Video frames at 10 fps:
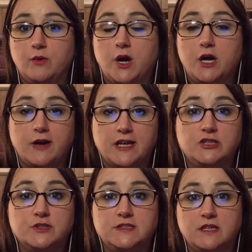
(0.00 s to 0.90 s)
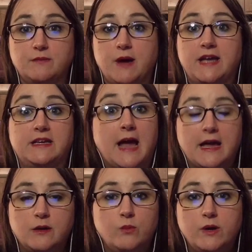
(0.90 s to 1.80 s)
her interest in mind, and
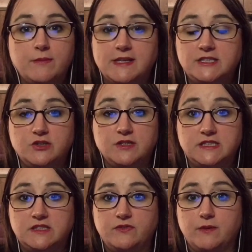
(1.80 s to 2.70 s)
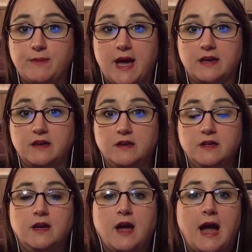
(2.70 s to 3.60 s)
I don't want my students to feel bad.
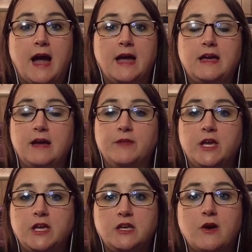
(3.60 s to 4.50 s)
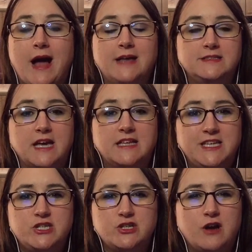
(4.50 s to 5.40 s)
As a
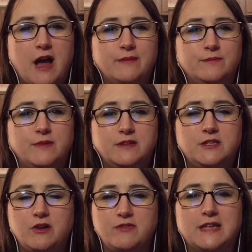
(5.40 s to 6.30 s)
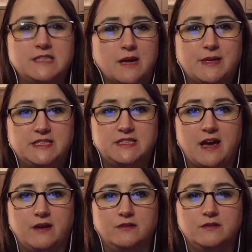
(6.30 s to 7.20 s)
teacher, that's not my
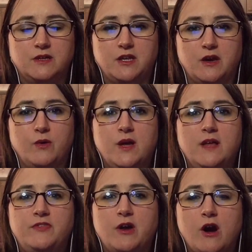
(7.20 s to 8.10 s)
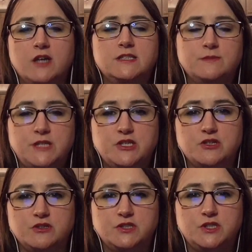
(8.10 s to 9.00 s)
style. There are some
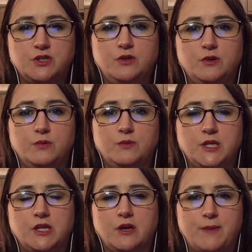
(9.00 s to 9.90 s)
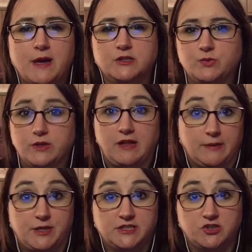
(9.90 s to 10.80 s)
teachers who, parents really
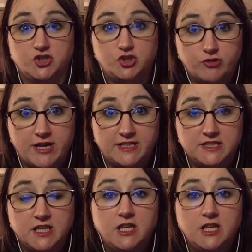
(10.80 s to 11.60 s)
like because they're strict,